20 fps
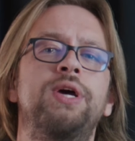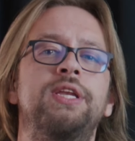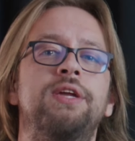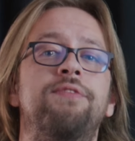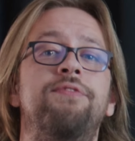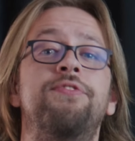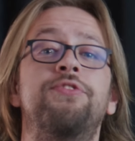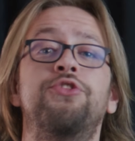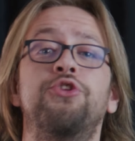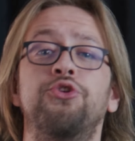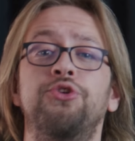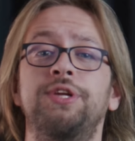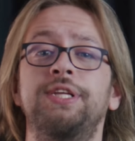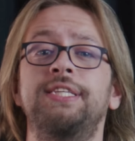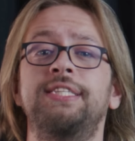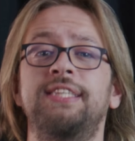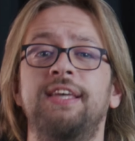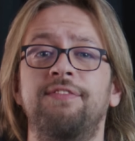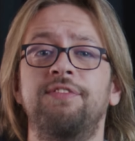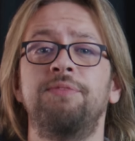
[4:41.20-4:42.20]
weight of
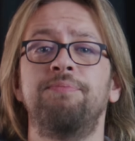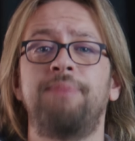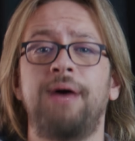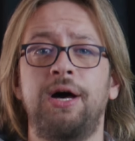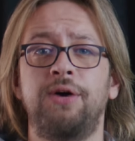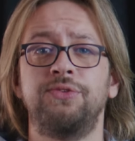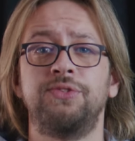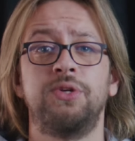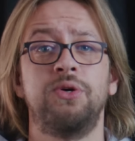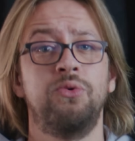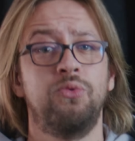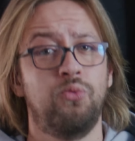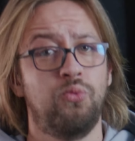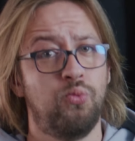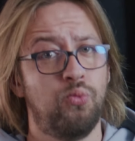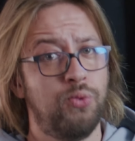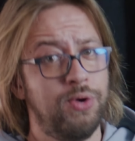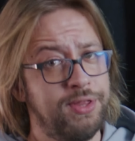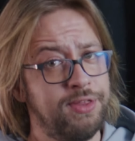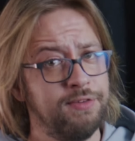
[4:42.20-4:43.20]
37 pounds
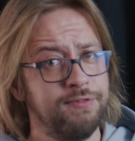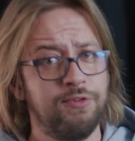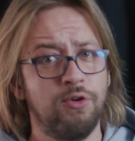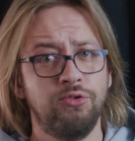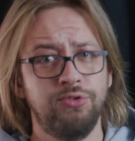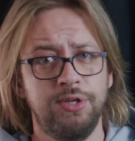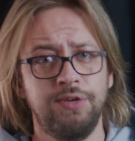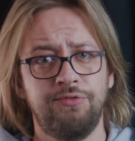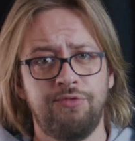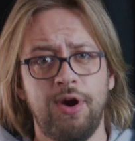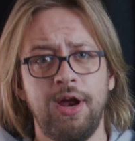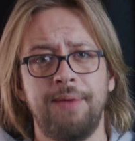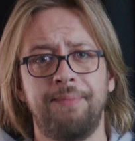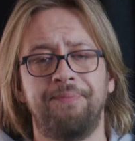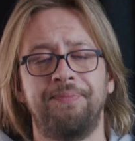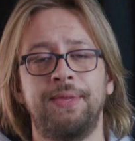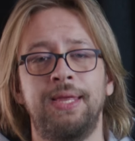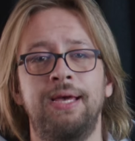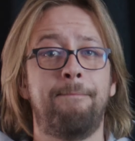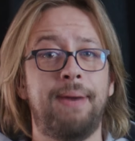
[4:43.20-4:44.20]
with a folding
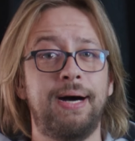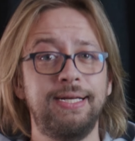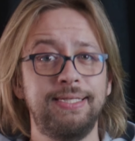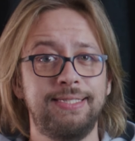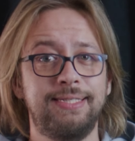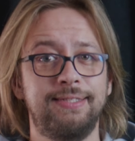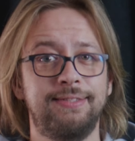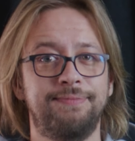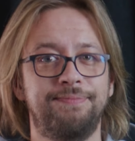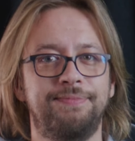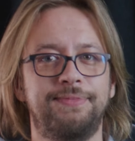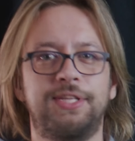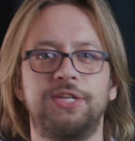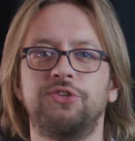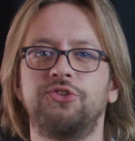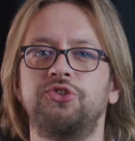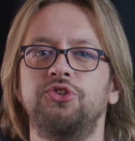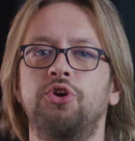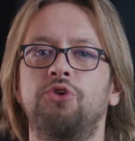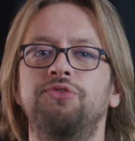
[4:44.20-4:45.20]
frame. But
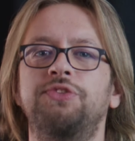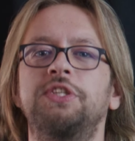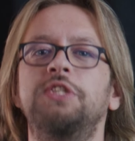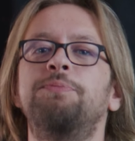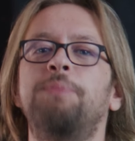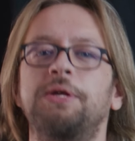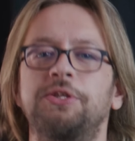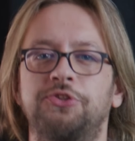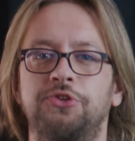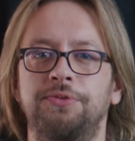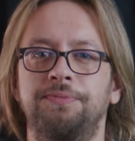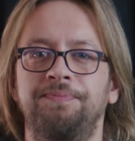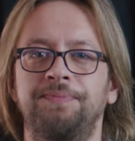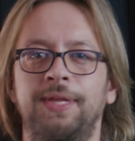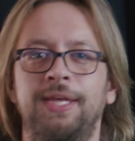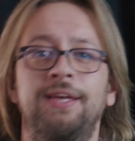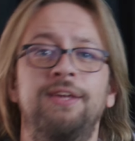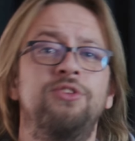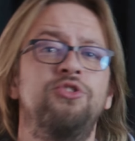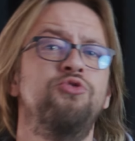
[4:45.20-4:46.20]
there's no suspension.
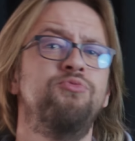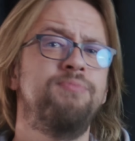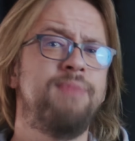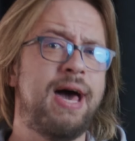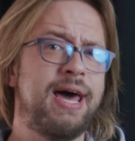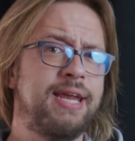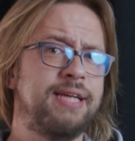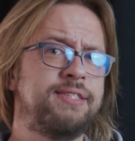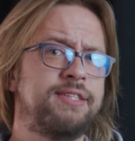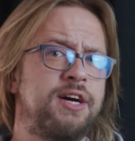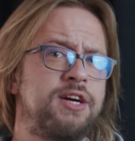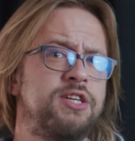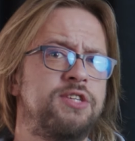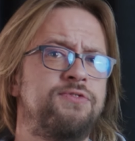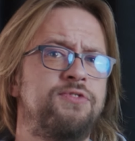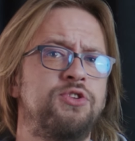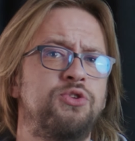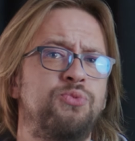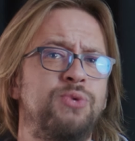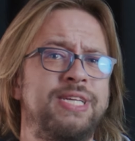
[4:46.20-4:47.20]
Pneumatic
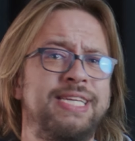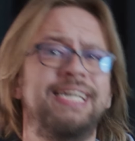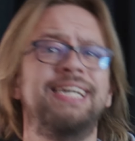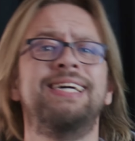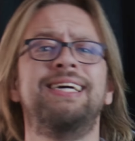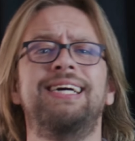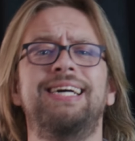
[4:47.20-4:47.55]
tires for the win